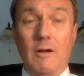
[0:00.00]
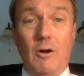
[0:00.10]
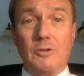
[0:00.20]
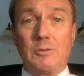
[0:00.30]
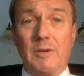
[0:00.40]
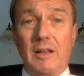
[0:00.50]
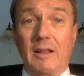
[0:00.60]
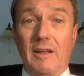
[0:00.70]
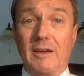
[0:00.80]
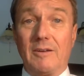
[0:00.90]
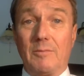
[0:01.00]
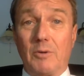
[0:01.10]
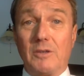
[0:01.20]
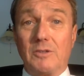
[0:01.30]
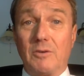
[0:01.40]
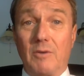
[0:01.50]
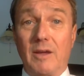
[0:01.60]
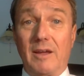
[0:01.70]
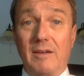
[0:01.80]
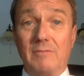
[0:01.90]
Ultimately led to President
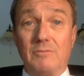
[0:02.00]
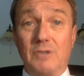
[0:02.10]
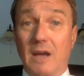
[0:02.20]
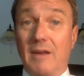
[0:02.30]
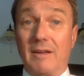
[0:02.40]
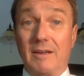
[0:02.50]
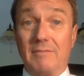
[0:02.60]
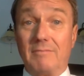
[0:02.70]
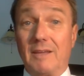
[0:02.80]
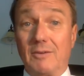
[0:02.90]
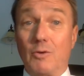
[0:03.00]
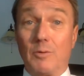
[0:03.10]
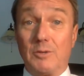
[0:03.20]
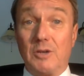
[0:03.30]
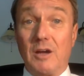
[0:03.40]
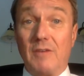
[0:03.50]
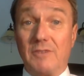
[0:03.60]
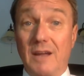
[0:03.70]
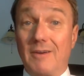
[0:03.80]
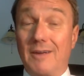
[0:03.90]
Reagan shouting at Gorbachev,
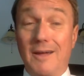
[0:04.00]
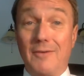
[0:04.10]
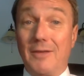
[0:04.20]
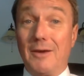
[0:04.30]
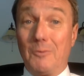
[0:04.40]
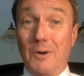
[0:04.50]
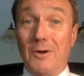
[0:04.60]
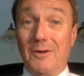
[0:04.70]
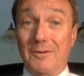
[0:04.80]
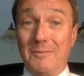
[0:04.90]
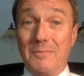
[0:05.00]
"Tear down that wall."